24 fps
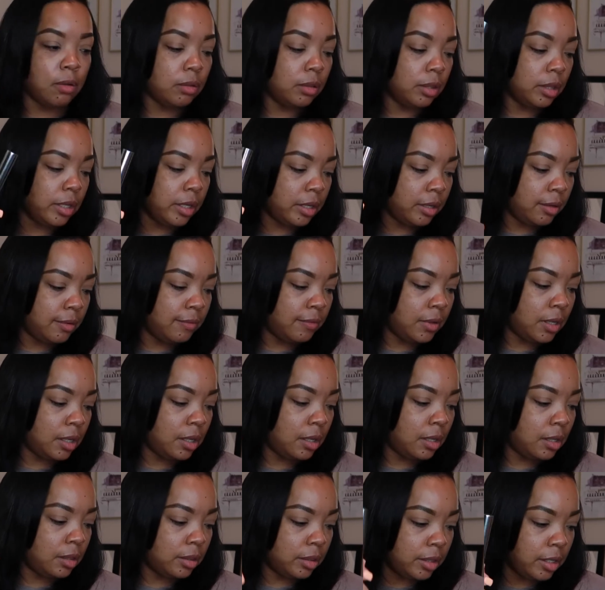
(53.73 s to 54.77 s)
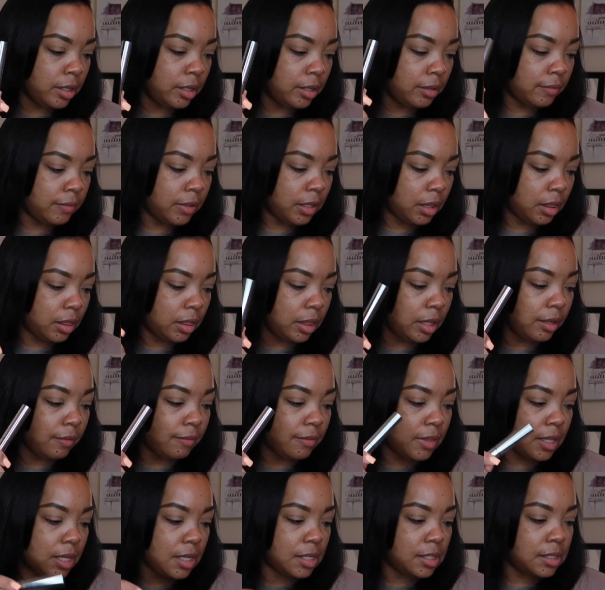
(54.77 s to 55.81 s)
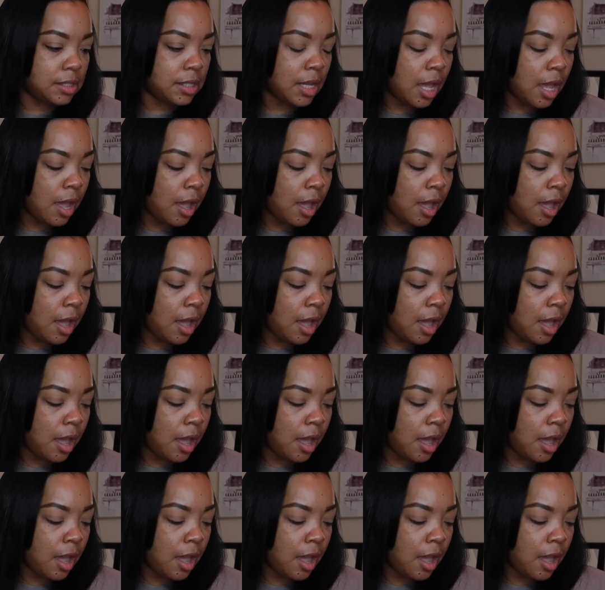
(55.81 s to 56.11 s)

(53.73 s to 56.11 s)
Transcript: Love, love, love this.